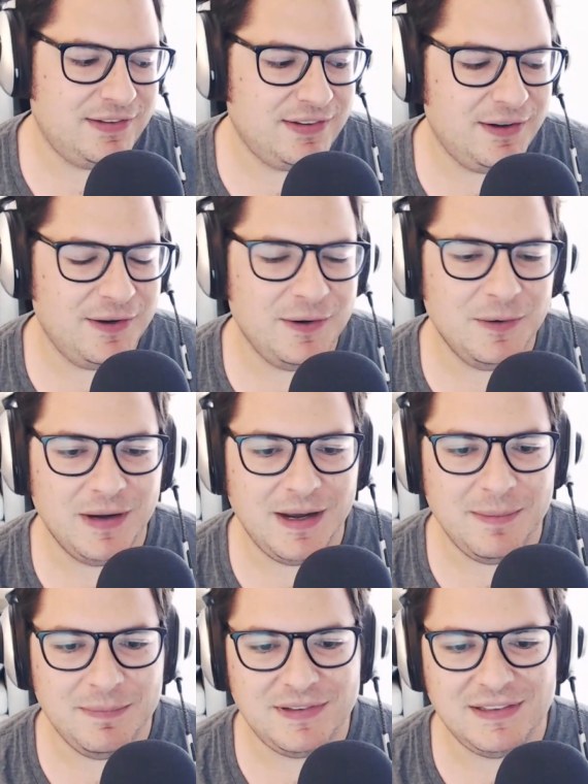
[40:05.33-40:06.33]
so
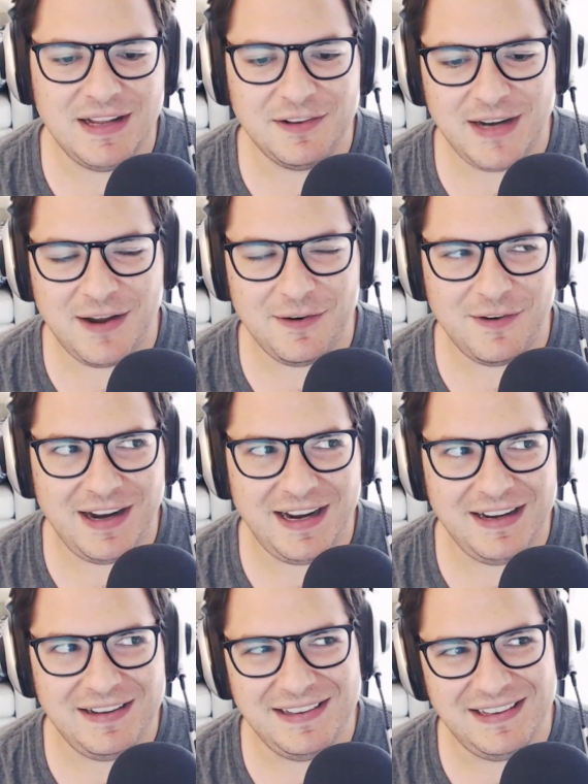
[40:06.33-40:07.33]
um, another downgrade. Oh.